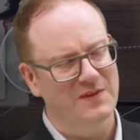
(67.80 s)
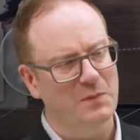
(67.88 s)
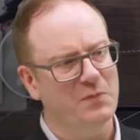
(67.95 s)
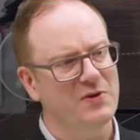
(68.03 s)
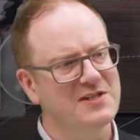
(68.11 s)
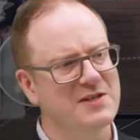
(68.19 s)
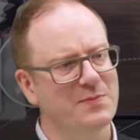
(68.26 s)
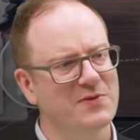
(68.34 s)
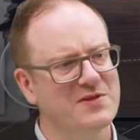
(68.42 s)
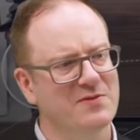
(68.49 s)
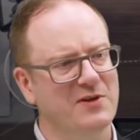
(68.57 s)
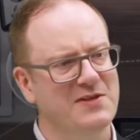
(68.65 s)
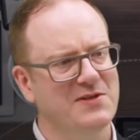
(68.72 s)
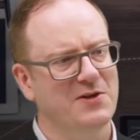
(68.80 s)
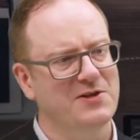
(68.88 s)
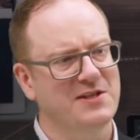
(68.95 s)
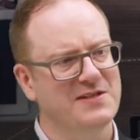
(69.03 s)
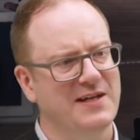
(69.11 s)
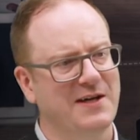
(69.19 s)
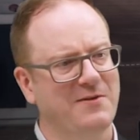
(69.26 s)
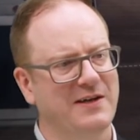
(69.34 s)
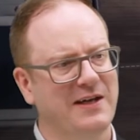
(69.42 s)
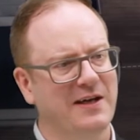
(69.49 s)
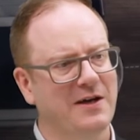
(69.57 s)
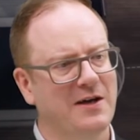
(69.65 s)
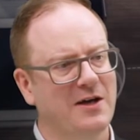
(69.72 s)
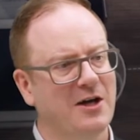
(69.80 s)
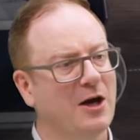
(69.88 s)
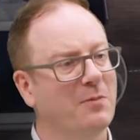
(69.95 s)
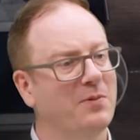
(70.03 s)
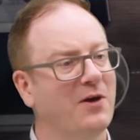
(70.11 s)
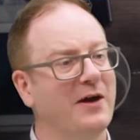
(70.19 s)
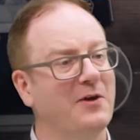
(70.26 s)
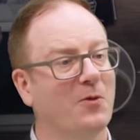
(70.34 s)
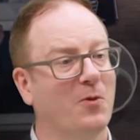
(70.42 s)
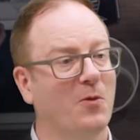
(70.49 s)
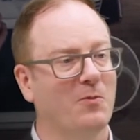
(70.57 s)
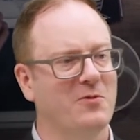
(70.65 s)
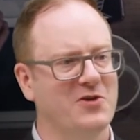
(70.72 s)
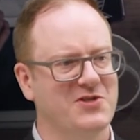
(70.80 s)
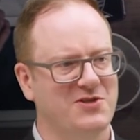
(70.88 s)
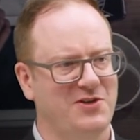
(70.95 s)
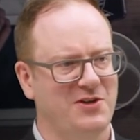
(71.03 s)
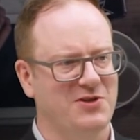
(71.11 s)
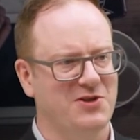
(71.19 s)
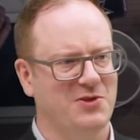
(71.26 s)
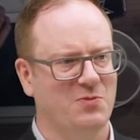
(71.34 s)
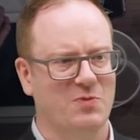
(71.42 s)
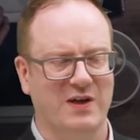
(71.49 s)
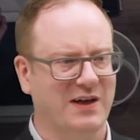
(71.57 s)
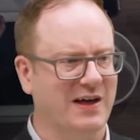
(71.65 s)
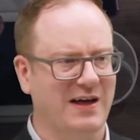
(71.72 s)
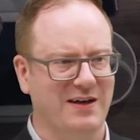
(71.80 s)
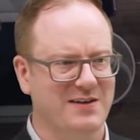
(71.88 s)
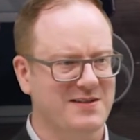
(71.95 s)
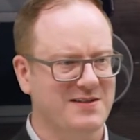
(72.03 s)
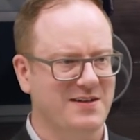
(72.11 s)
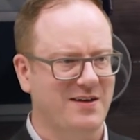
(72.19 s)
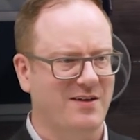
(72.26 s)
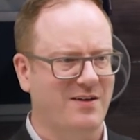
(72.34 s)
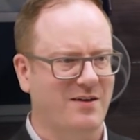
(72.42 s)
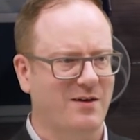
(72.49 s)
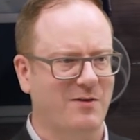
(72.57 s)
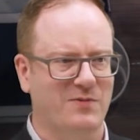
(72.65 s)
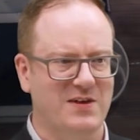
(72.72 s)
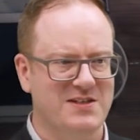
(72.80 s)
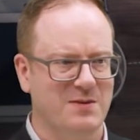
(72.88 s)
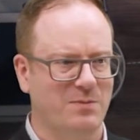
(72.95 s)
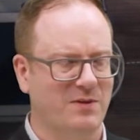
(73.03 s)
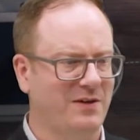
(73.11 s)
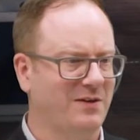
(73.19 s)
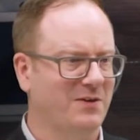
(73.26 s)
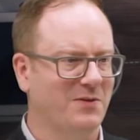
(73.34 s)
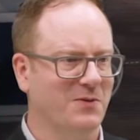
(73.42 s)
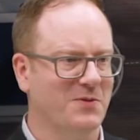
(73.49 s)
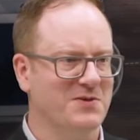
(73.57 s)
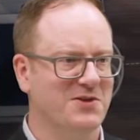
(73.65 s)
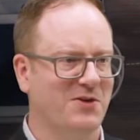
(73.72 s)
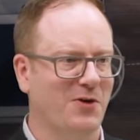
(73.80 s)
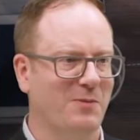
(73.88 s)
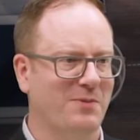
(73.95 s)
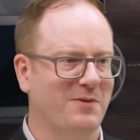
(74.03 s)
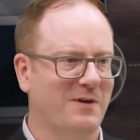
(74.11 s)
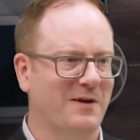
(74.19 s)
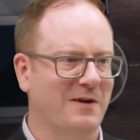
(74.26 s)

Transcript: The principles of research integrity apply to all research, regardless of discipline or scope.